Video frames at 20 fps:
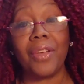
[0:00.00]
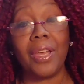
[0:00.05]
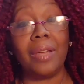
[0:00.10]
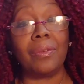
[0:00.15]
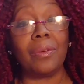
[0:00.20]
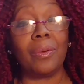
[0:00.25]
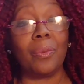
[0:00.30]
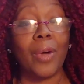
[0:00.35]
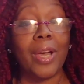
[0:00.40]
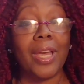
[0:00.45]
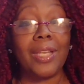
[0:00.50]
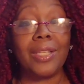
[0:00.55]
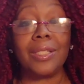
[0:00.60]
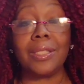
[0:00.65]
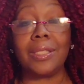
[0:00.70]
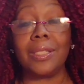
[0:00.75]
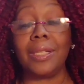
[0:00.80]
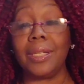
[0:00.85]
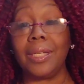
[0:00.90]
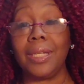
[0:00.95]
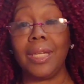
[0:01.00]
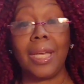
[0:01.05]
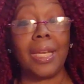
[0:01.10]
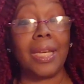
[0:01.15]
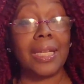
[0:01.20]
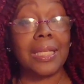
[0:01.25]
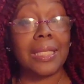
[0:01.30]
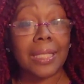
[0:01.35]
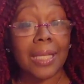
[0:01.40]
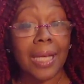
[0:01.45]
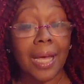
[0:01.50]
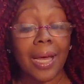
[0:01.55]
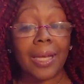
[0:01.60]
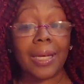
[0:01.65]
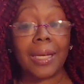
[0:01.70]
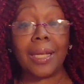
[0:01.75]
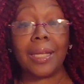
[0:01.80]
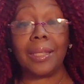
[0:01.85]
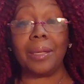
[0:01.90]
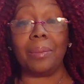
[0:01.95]
favorite ways to get it
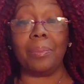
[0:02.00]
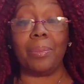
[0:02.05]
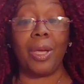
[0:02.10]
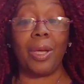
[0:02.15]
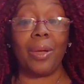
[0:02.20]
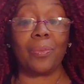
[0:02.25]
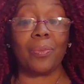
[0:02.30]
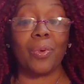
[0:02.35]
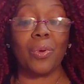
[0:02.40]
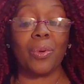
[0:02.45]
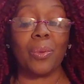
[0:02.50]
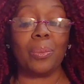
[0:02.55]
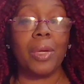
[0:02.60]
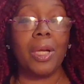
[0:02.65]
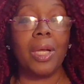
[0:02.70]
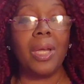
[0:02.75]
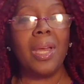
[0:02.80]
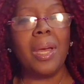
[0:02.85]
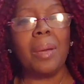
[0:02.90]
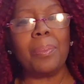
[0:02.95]
done in the bedroom.